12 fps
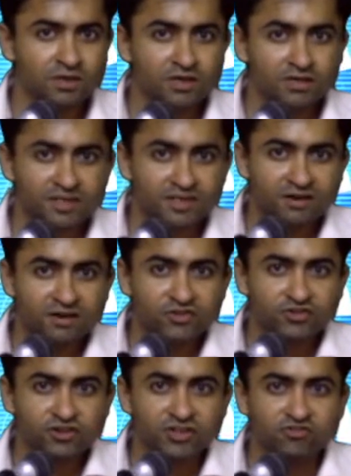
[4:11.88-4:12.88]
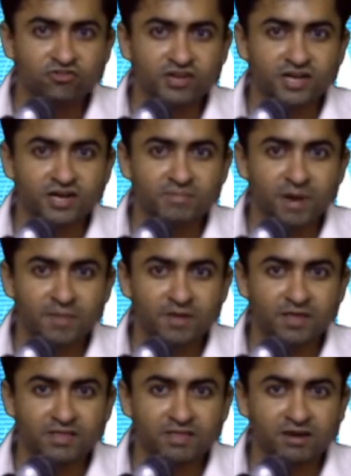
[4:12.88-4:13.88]
This condition is treated by
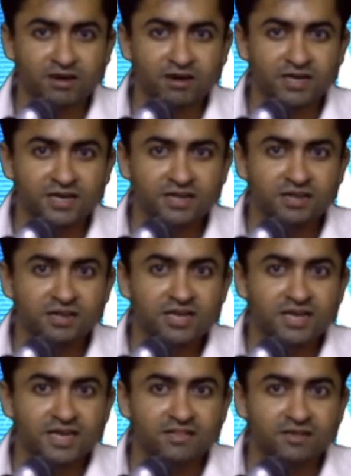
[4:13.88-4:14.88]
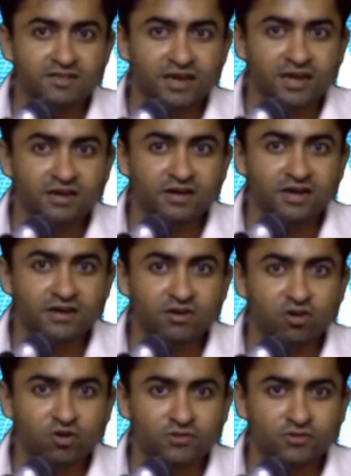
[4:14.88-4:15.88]
placing a needle in the second
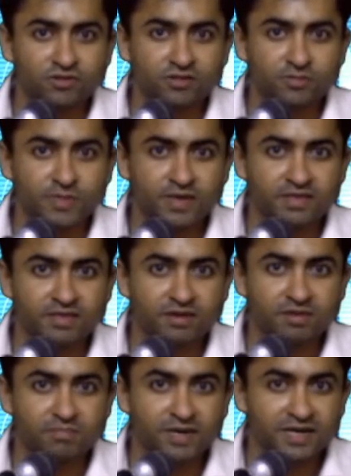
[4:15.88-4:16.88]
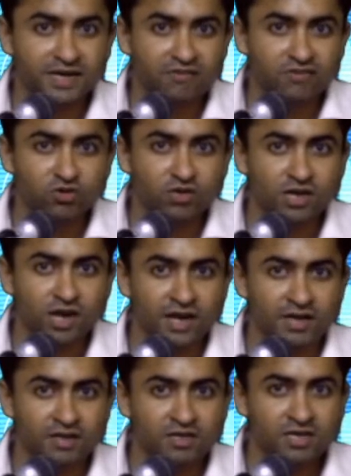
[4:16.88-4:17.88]
intercostal space mid-clavicular
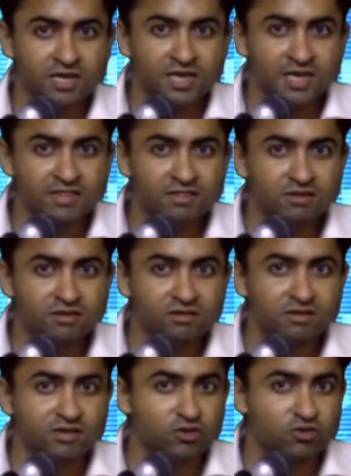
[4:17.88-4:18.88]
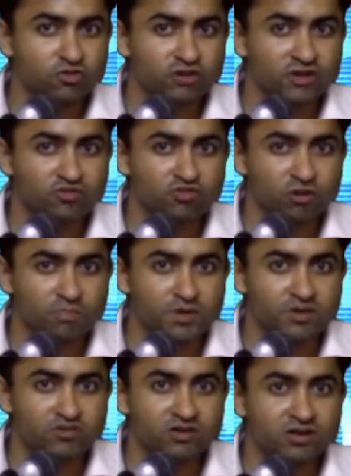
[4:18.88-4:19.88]
line. In the neurogenic shock,
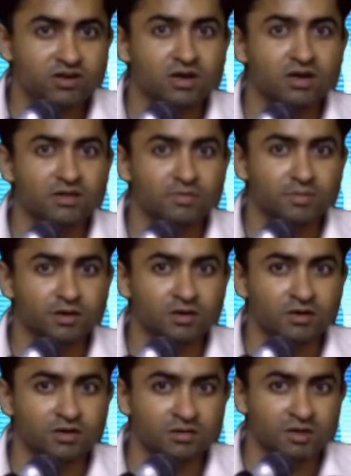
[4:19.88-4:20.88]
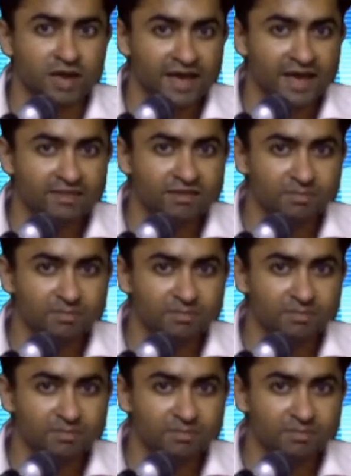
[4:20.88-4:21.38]
patient has